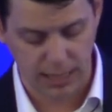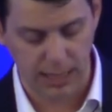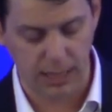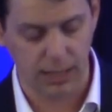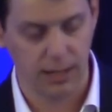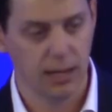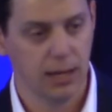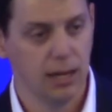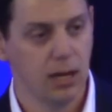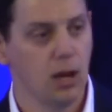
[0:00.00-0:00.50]

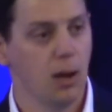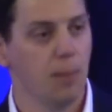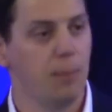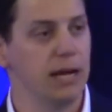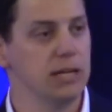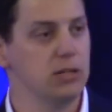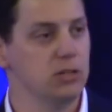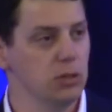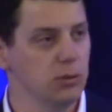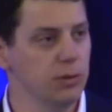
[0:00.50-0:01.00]
And
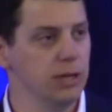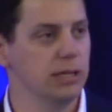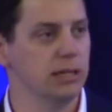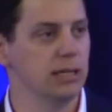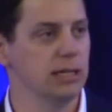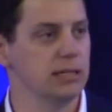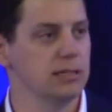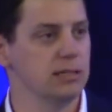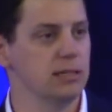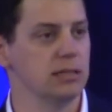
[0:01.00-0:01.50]
by doing
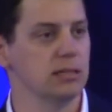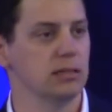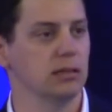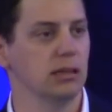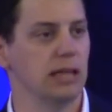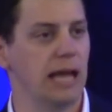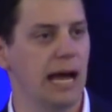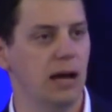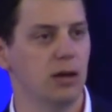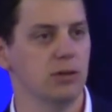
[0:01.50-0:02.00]
this, this
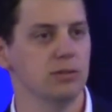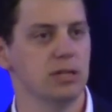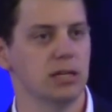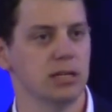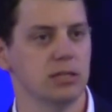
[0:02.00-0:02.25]
allows